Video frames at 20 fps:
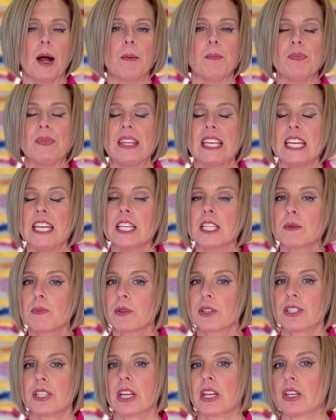These
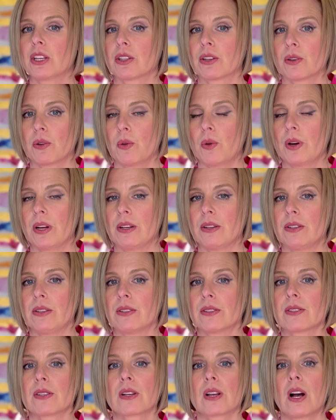particular
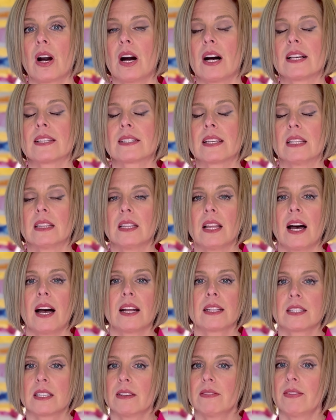oils cause
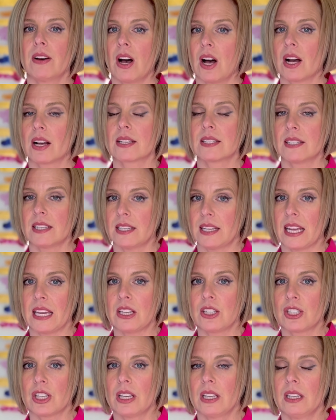lots of
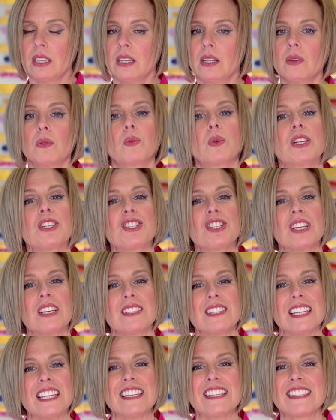oxidation, which is
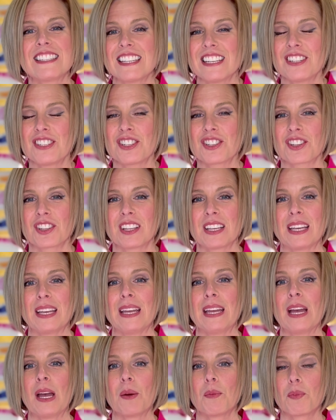
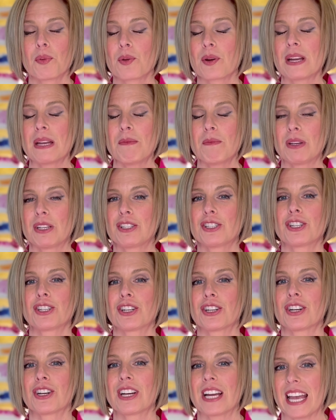essentially
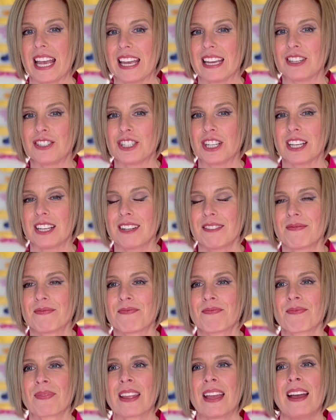premature aging.
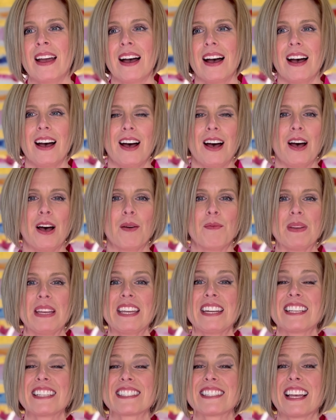It
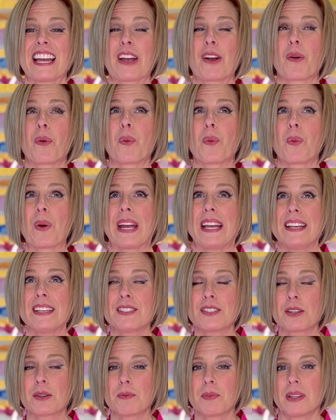is like
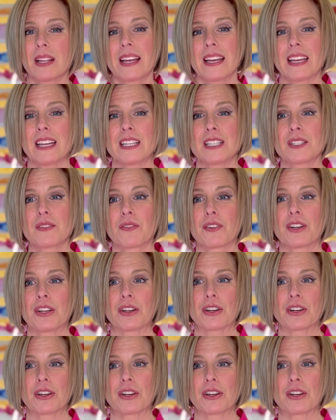razor blades for your